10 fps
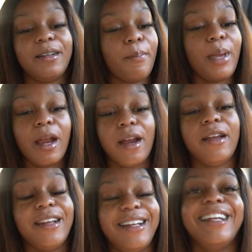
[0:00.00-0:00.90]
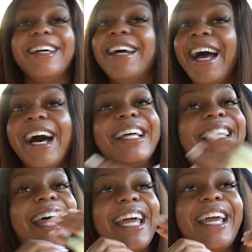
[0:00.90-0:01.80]
Period.
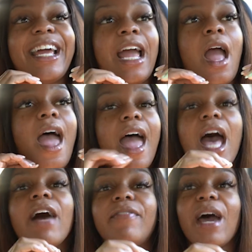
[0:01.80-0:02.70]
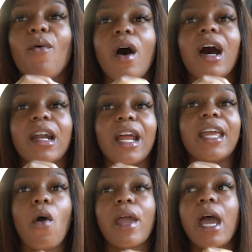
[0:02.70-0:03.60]
Like, have that water in
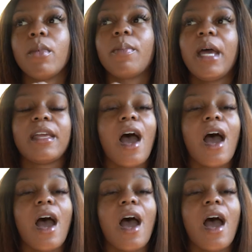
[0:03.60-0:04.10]
your camelback.